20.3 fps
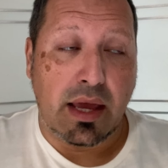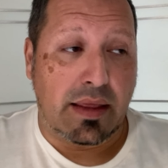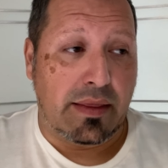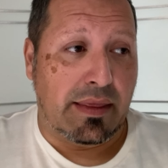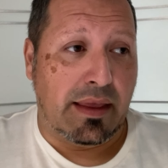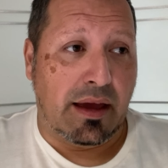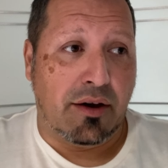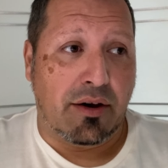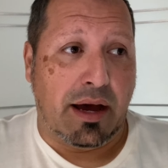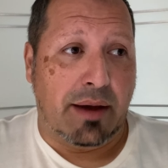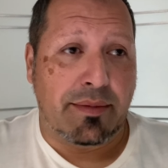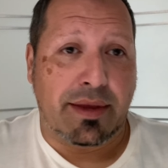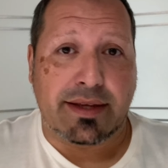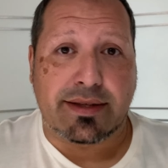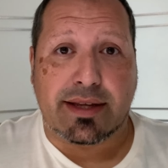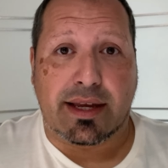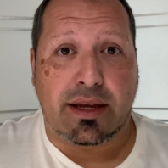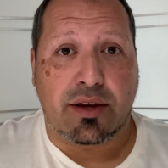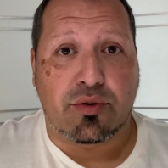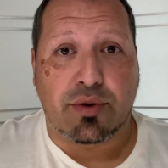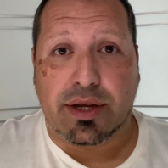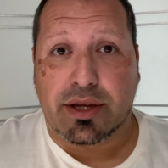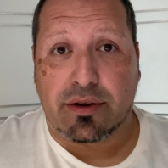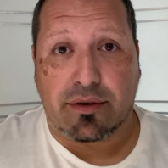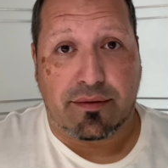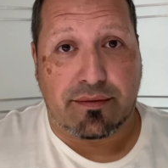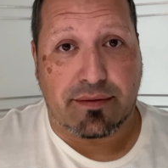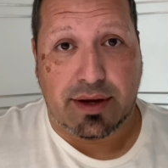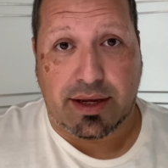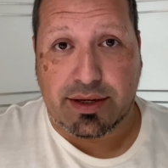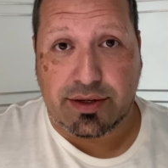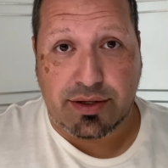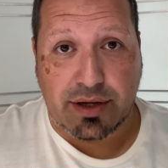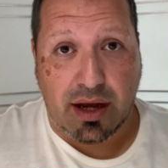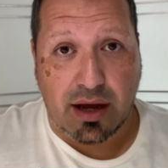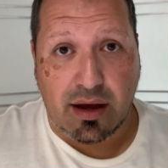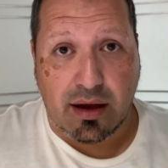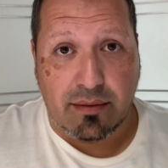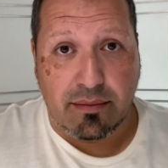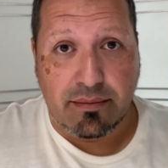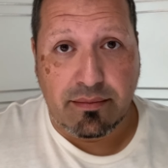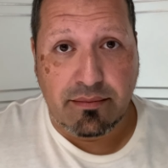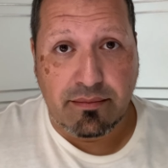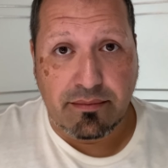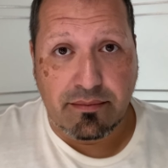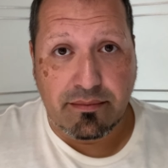Now, I'm not saying quit your freaking job,